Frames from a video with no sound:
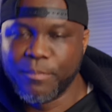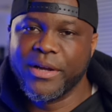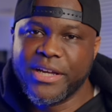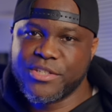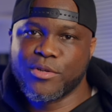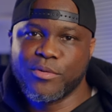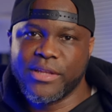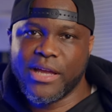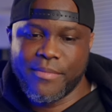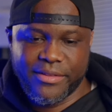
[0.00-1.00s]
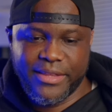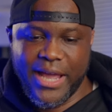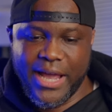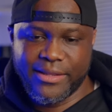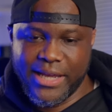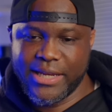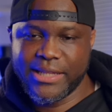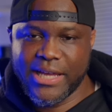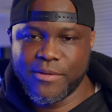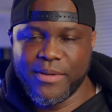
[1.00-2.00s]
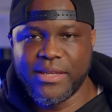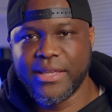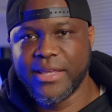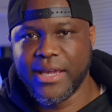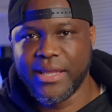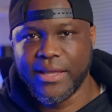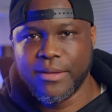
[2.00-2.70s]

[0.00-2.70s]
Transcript: But here's the cool thing about that. That allowed me to get